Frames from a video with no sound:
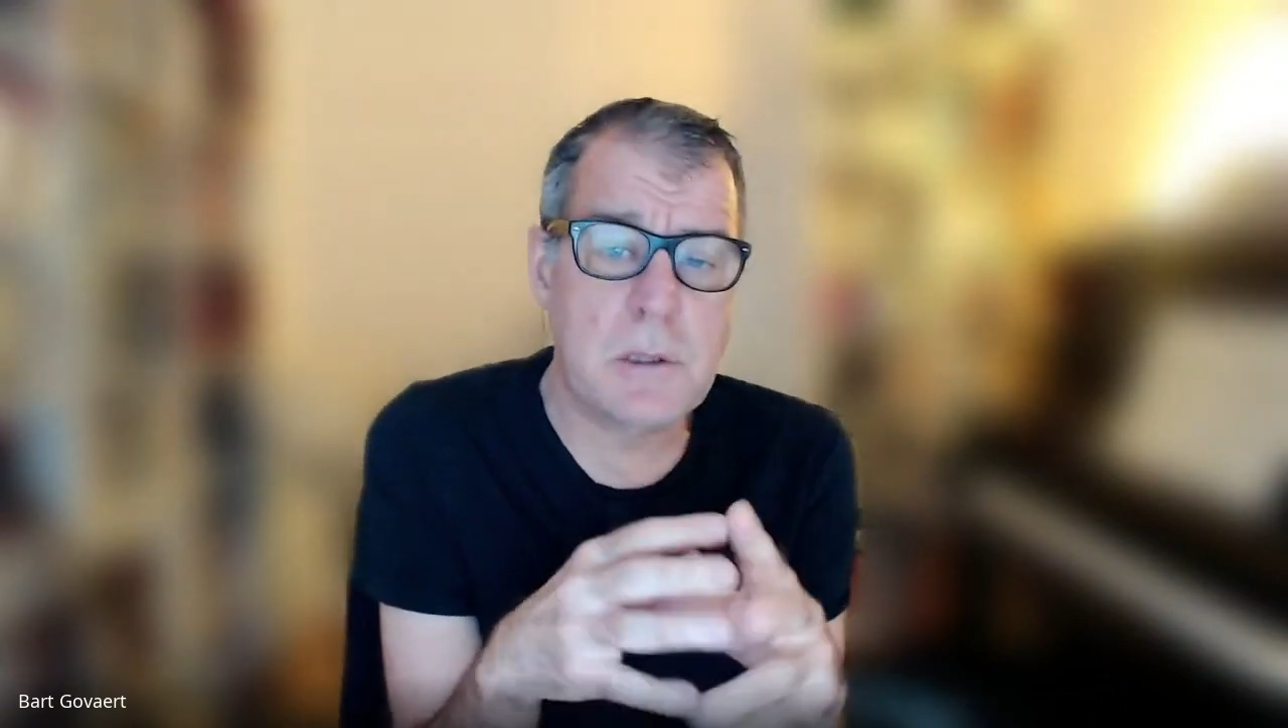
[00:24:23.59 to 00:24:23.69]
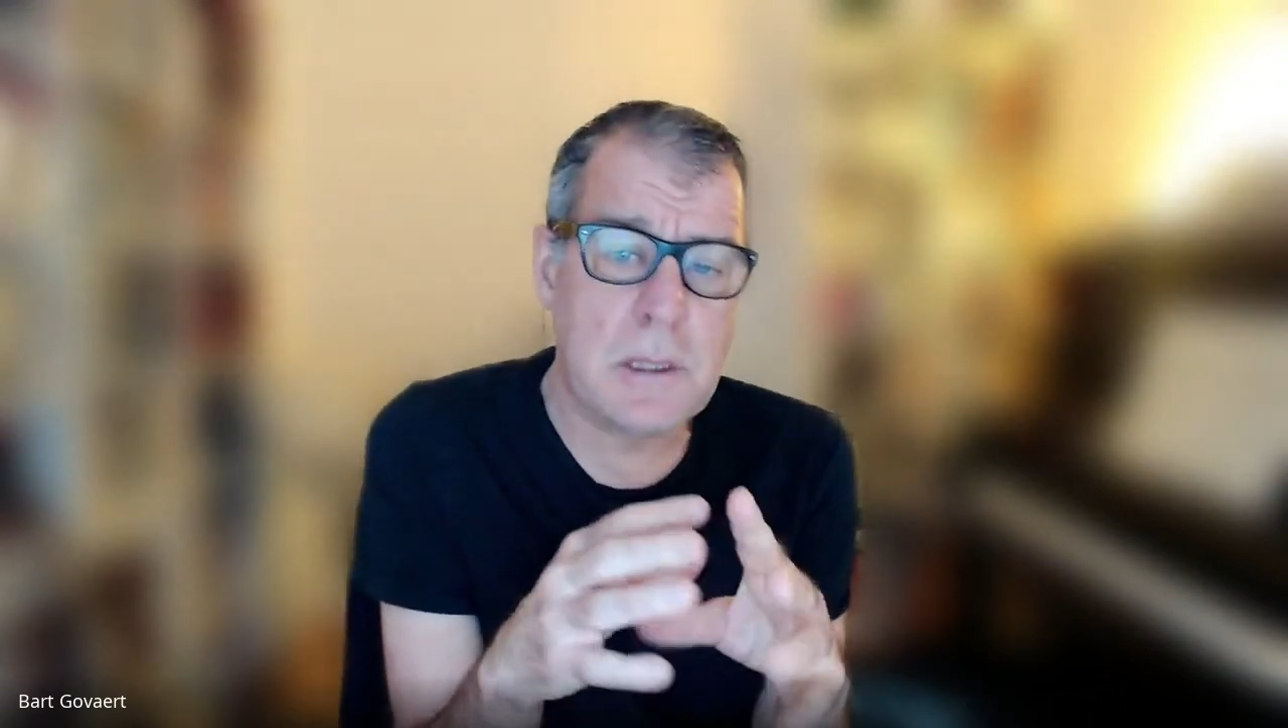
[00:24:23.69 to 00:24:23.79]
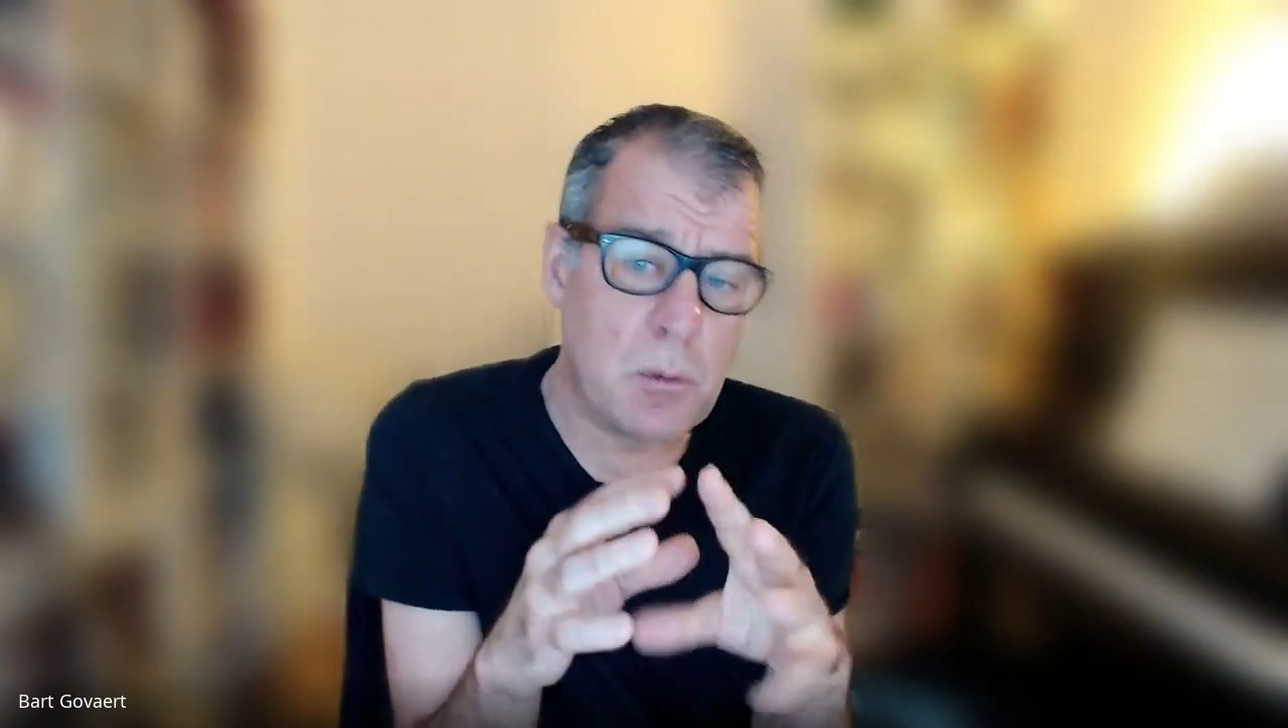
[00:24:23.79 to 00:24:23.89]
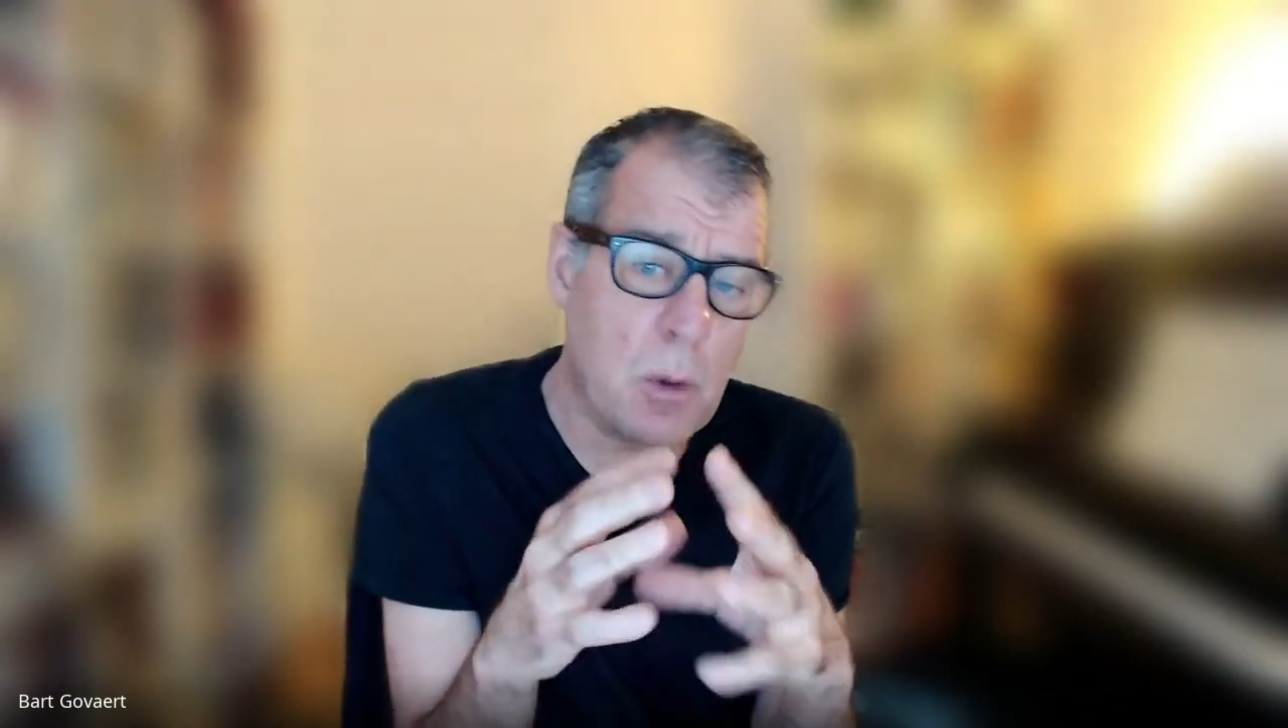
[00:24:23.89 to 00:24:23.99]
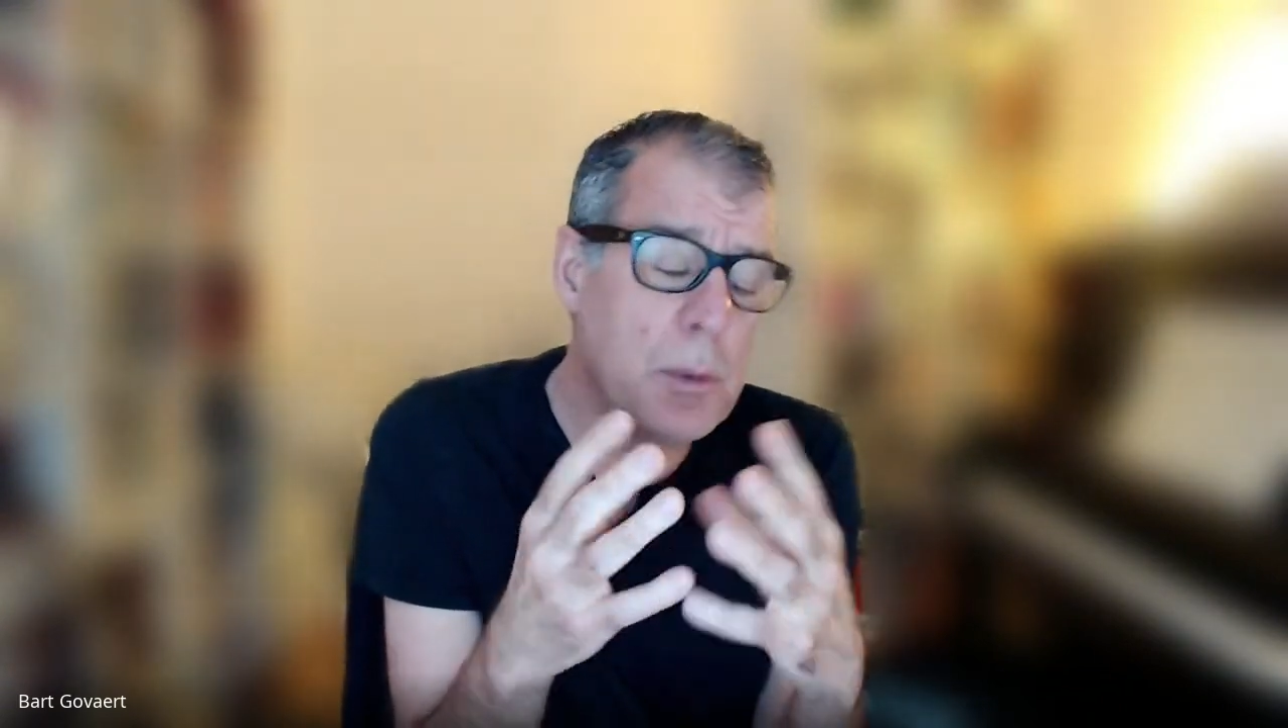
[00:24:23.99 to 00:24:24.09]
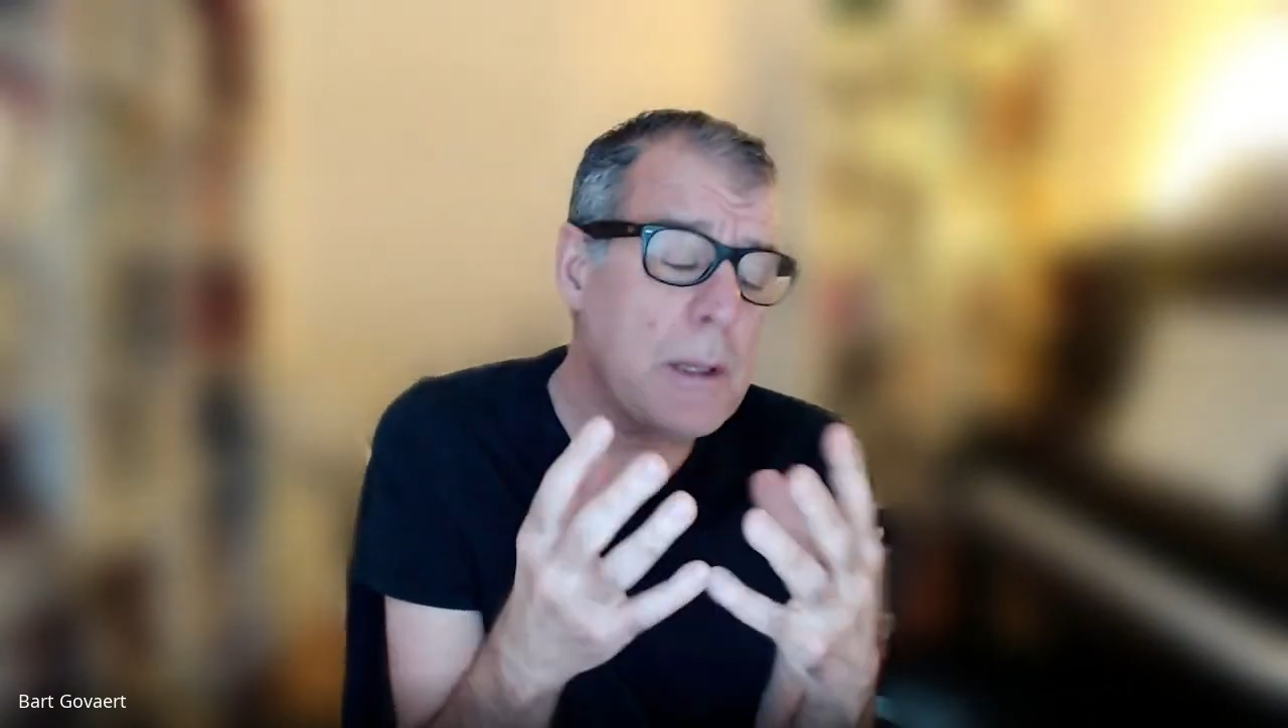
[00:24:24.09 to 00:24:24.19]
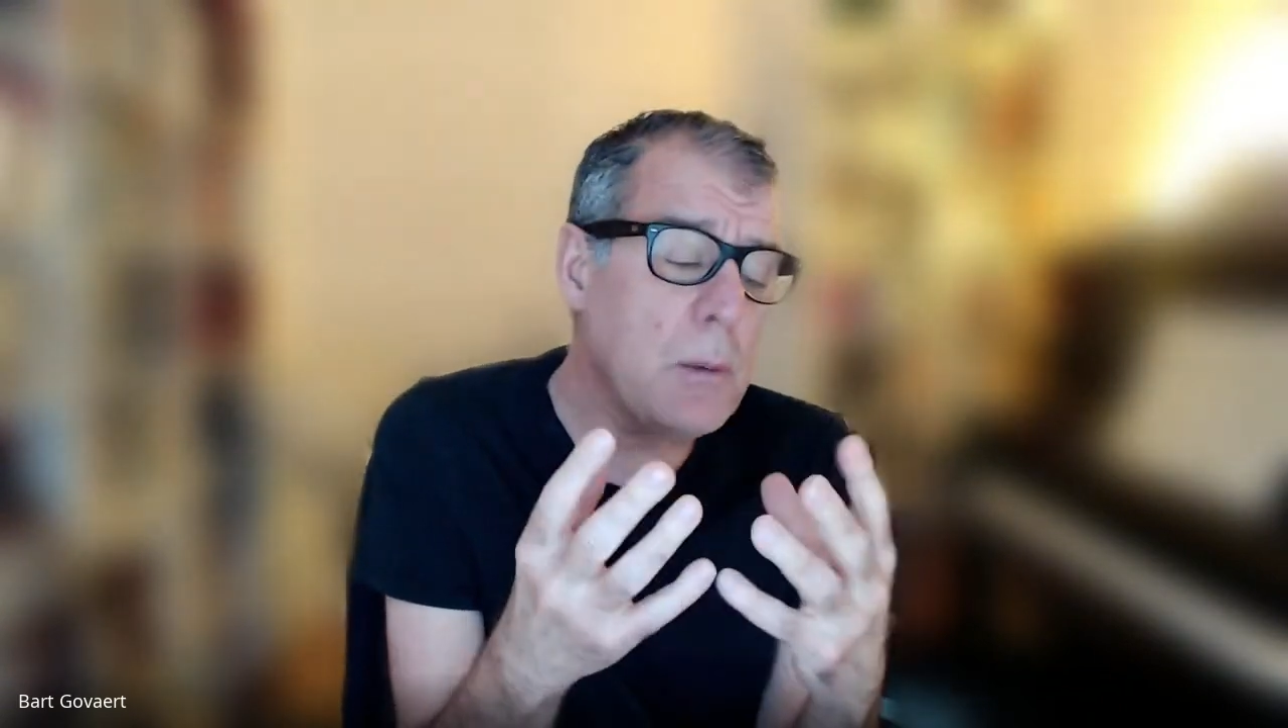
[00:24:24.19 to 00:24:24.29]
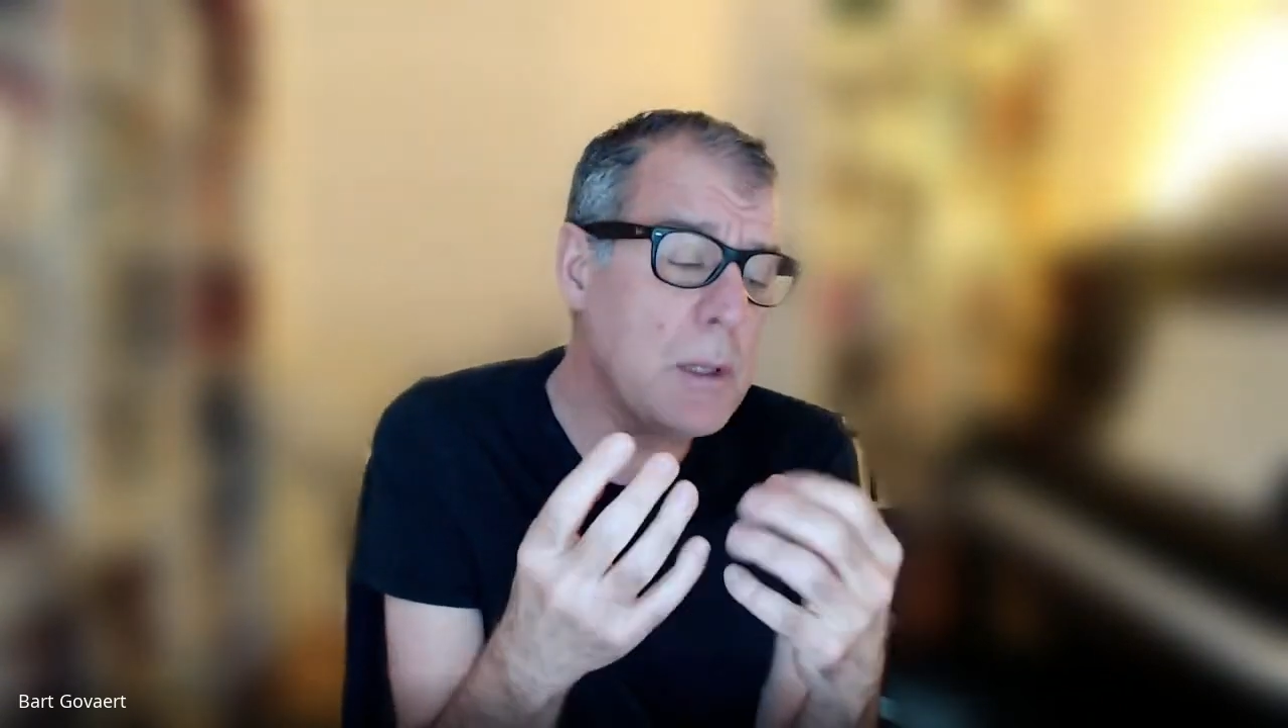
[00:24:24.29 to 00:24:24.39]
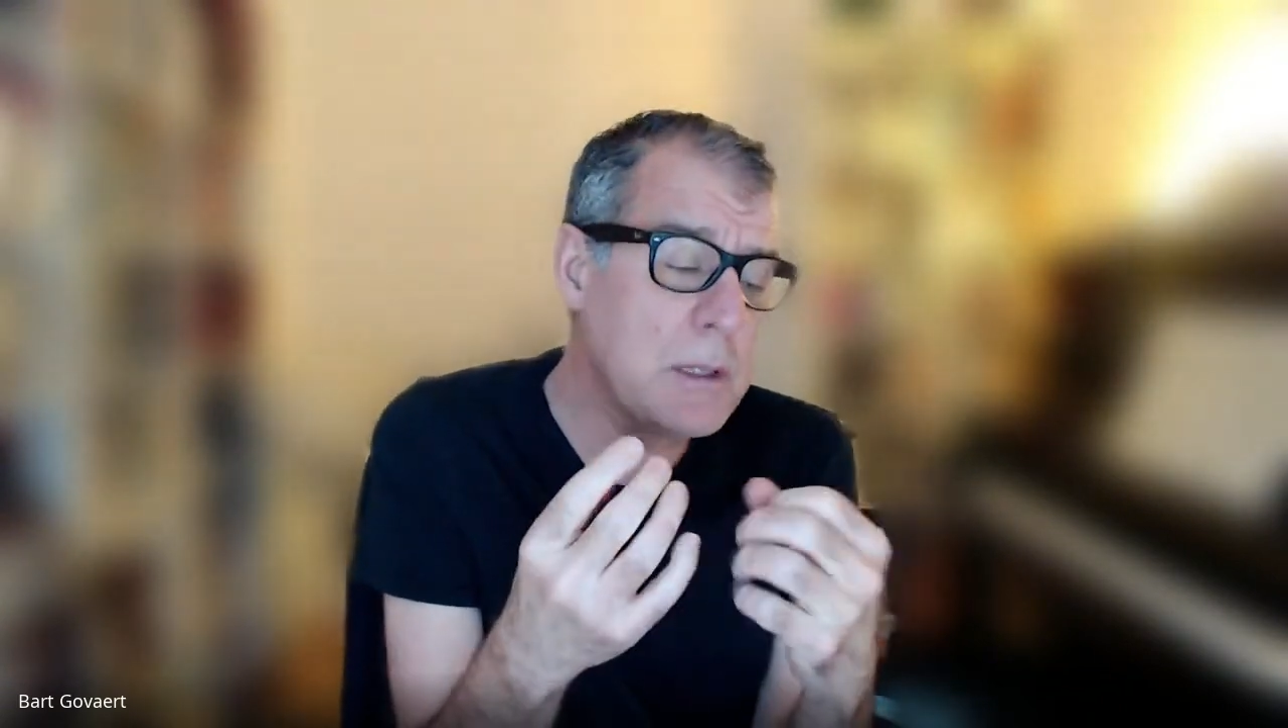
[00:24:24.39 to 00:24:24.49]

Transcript: Like what we